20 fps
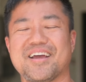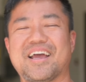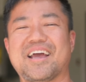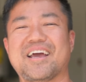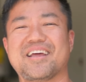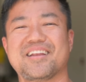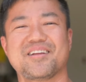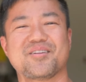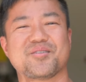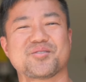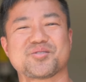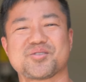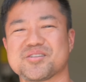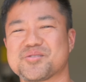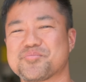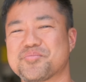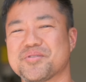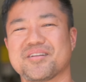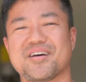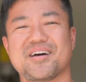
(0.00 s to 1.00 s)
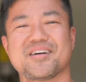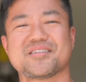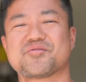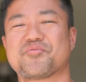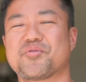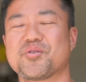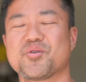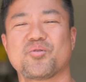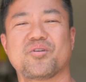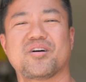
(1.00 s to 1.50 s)
And it'll just be nice
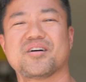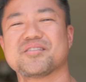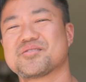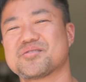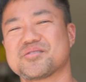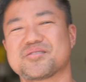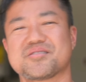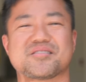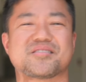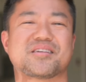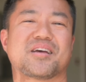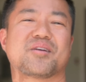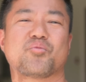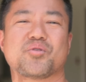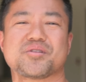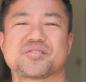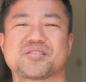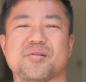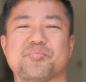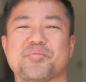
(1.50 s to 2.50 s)
for us to just say what's